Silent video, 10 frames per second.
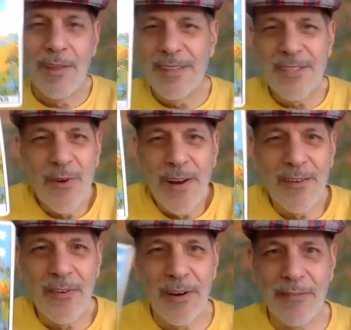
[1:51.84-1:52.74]
This is a great
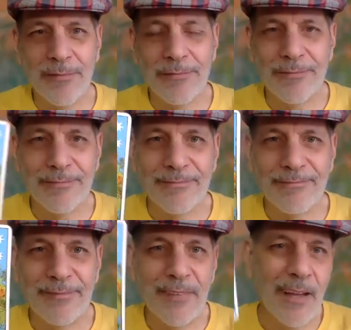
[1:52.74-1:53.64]
card.
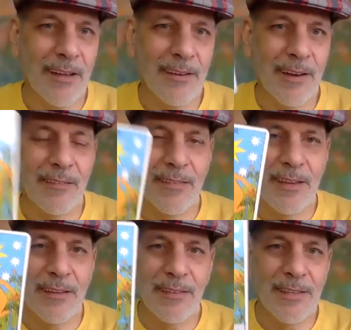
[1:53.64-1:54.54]

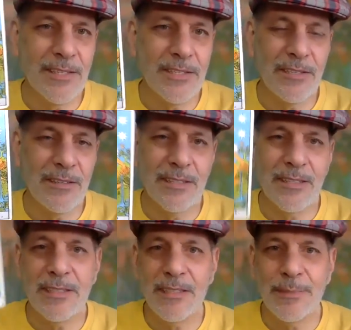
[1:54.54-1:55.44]
This
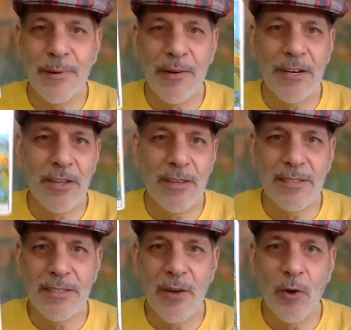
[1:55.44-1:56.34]
is inspiration,
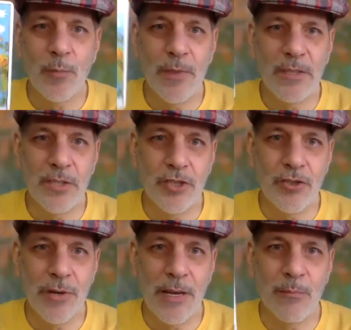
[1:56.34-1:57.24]
this is hope, this is
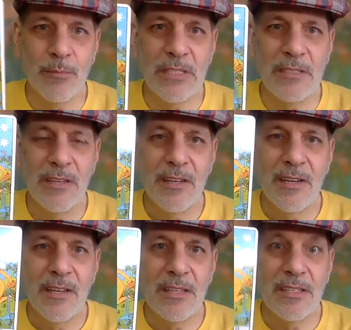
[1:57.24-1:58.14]
dreams,
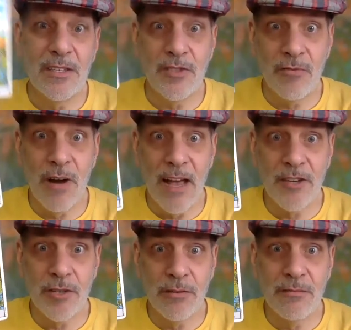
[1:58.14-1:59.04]
this is
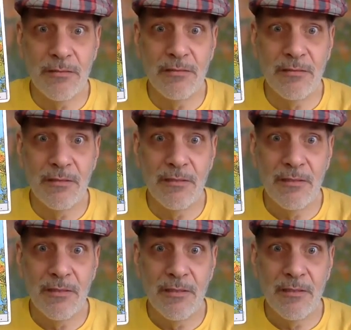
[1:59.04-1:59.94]
direction.
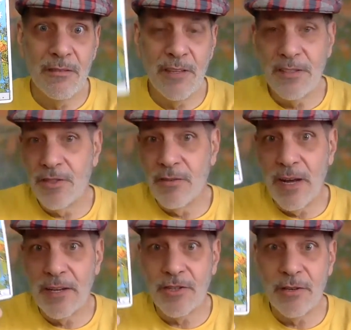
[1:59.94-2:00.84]
It's
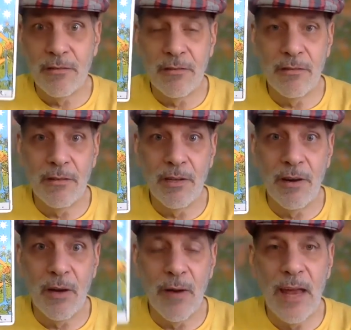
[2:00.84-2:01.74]
direction, you
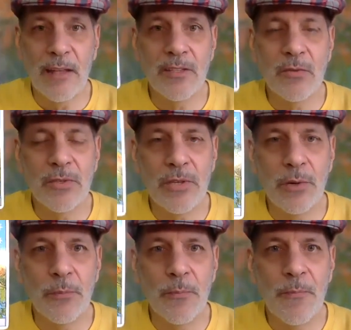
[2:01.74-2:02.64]
know, and it's
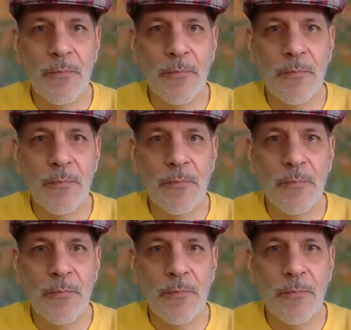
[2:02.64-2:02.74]
also,